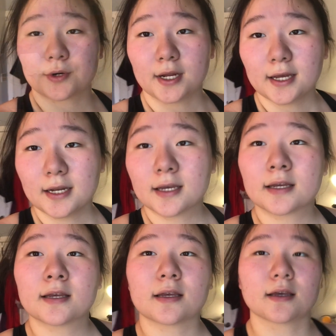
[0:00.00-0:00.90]
we're done.
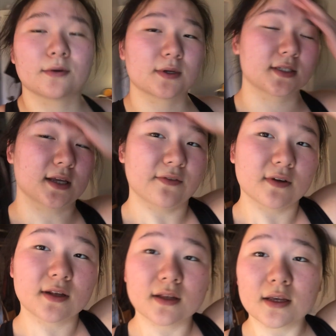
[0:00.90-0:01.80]
It was
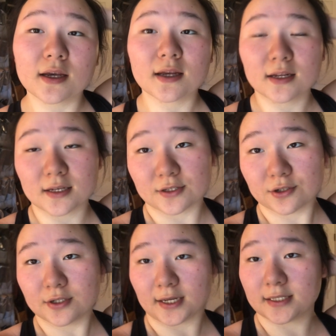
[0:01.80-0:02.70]
definitely an
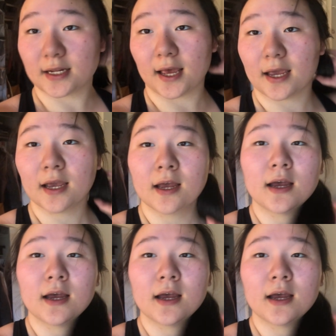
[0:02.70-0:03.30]
easier day today.